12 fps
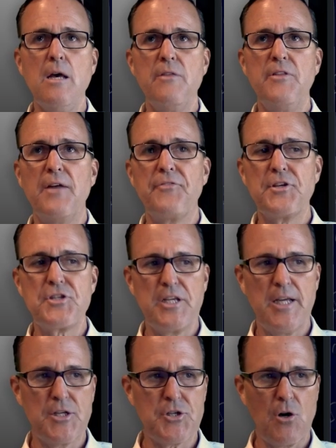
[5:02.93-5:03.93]
that the
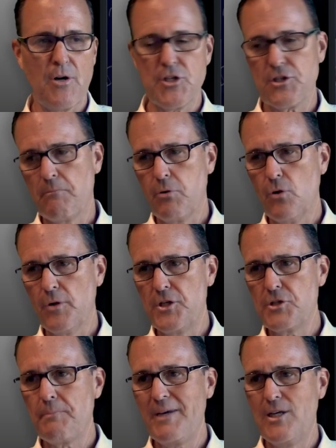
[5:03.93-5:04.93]
CSRS
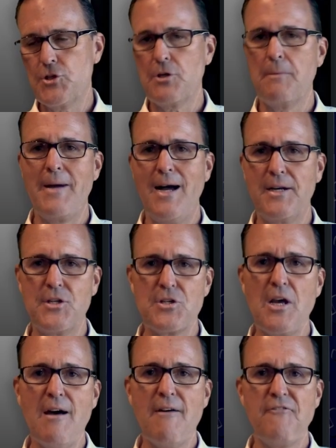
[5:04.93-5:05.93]
employee's pension amount is